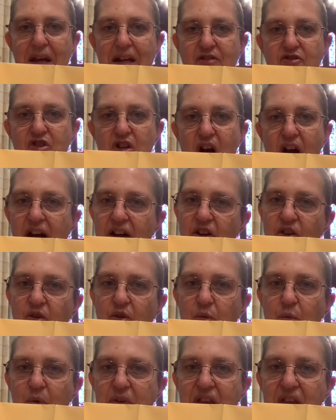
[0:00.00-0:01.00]
triangle
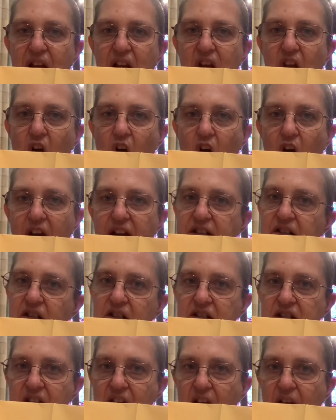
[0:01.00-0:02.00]
with a line
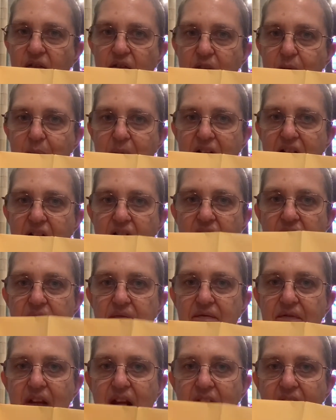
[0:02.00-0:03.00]
down the middle.
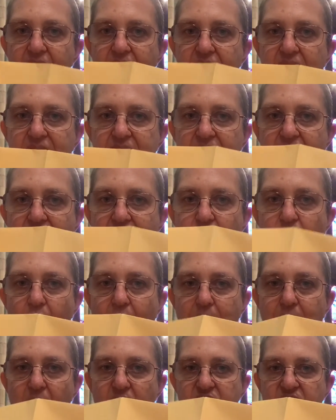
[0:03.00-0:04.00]
Now I'm
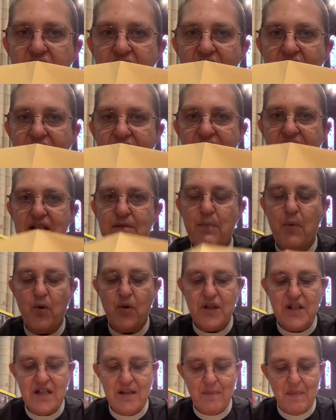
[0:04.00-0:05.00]
going to take this
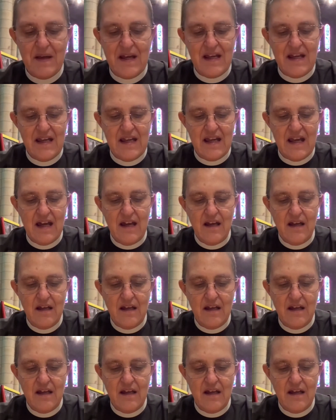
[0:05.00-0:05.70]
pointy bit here